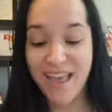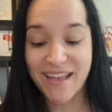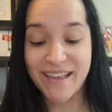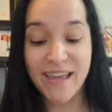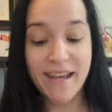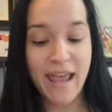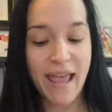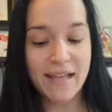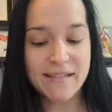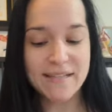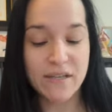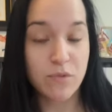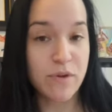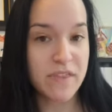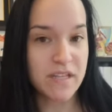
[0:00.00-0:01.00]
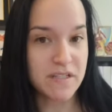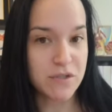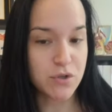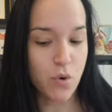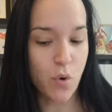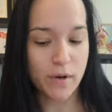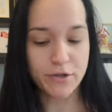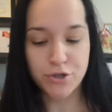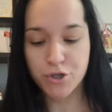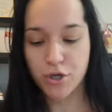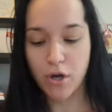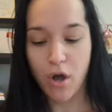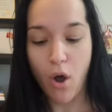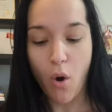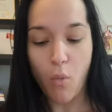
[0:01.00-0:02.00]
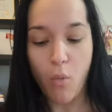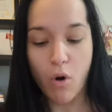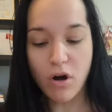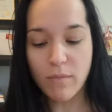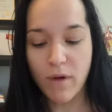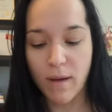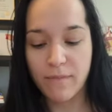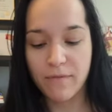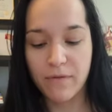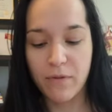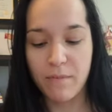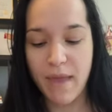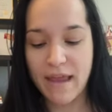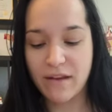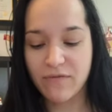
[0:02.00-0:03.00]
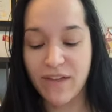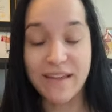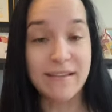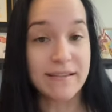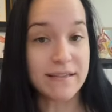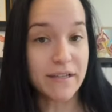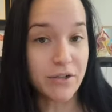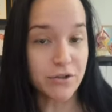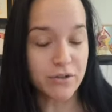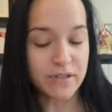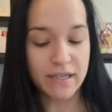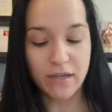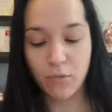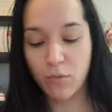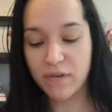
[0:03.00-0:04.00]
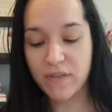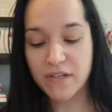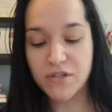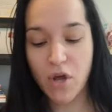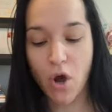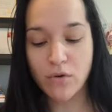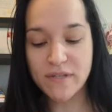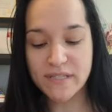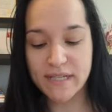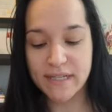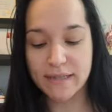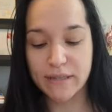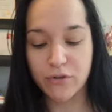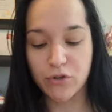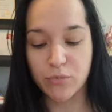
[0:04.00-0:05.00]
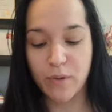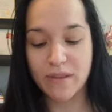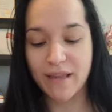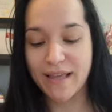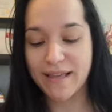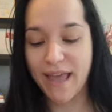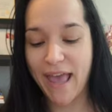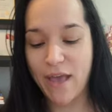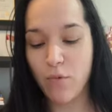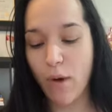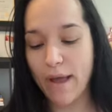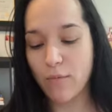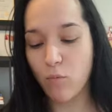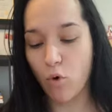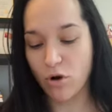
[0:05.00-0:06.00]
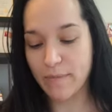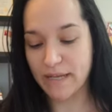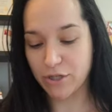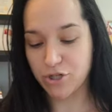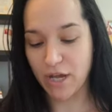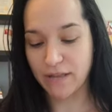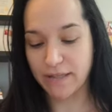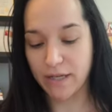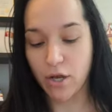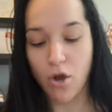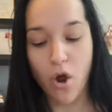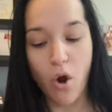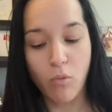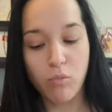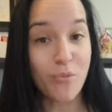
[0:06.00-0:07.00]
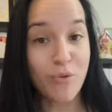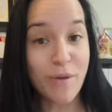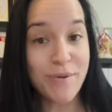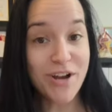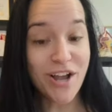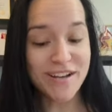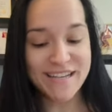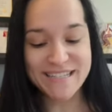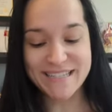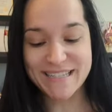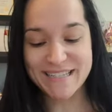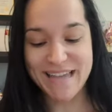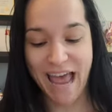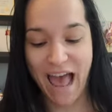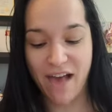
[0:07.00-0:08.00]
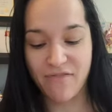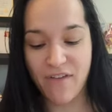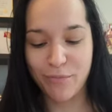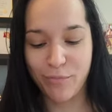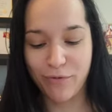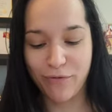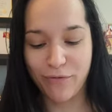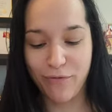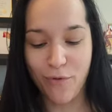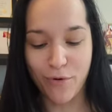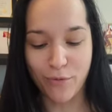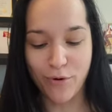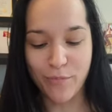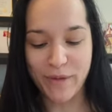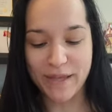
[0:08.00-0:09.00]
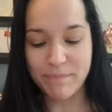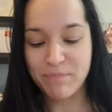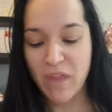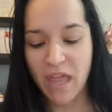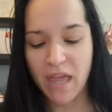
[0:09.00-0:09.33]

Get handsy with his torch. Warm up for the main event literally with a toasty lube like KY warming jelly. Rub it on his staff before Whoopie.